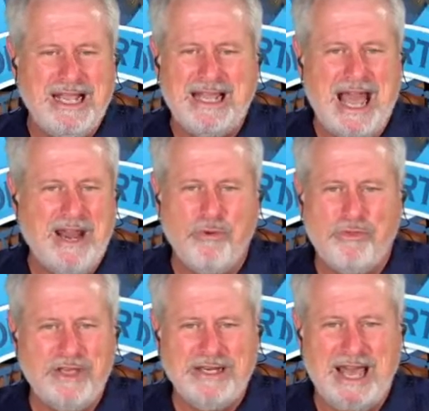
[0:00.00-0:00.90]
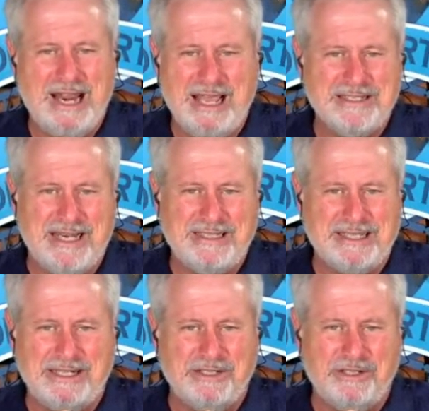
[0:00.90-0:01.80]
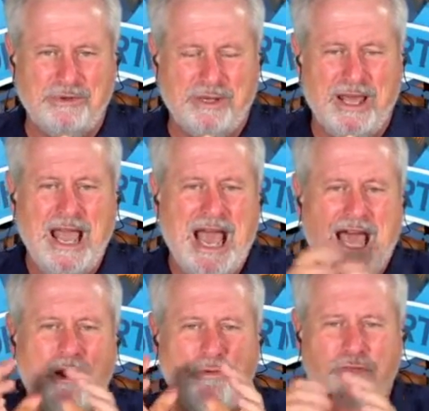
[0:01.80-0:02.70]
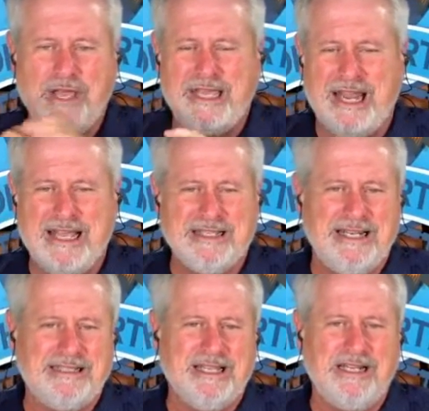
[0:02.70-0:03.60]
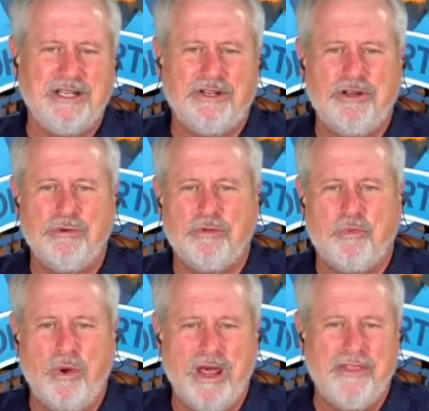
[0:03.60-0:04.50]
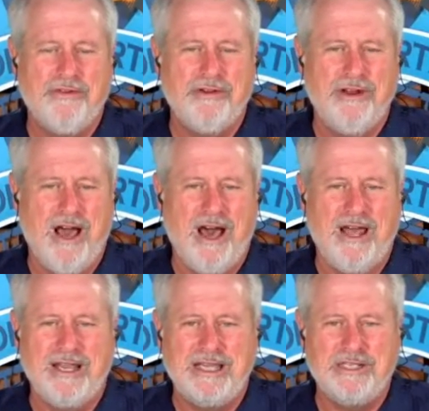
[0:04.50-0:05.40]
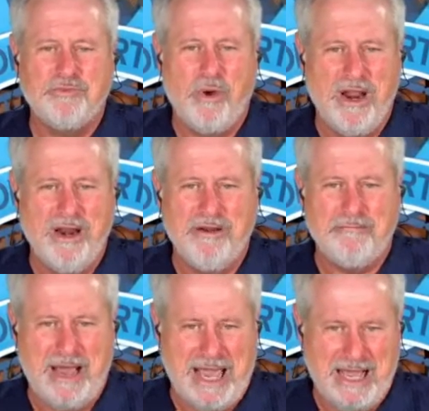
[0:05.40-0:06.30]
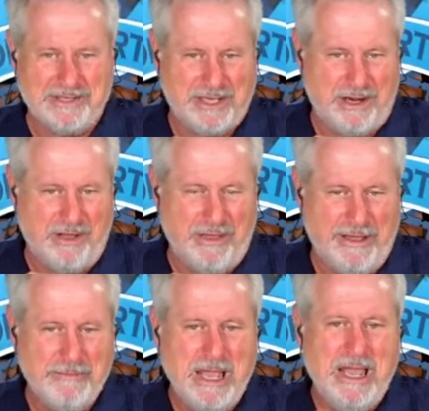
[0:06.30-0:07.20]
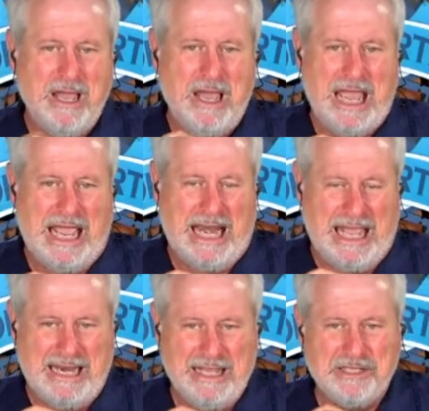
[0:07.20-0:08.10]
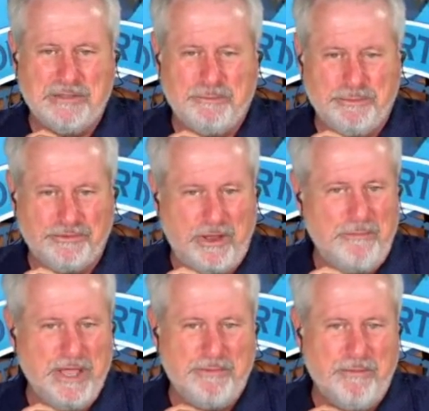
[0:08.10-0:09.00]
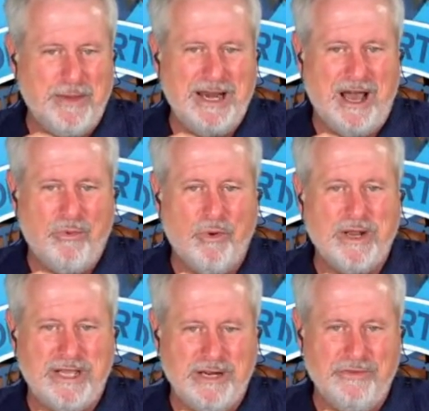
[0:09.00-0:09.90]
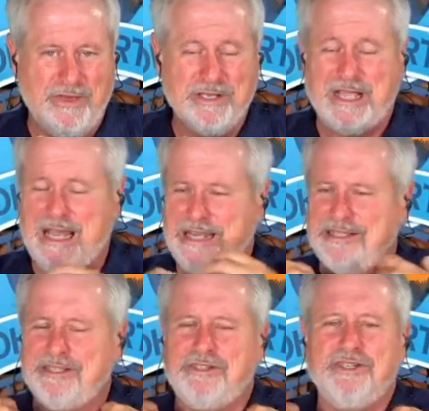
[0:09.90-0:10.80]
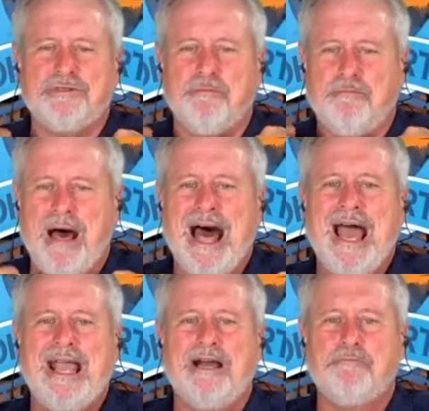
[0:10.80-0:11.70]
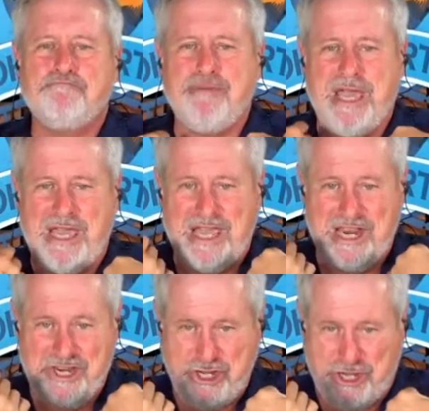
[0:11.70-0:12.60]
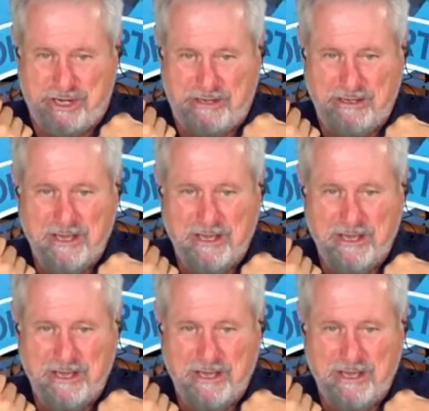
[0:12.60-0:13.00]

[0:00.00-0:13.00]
I don't think that has anything to do with it. I don't think it has anything to do with whether or not he's wearing a mask and all that. And this, some people may not want to hear this, and this is just my opinion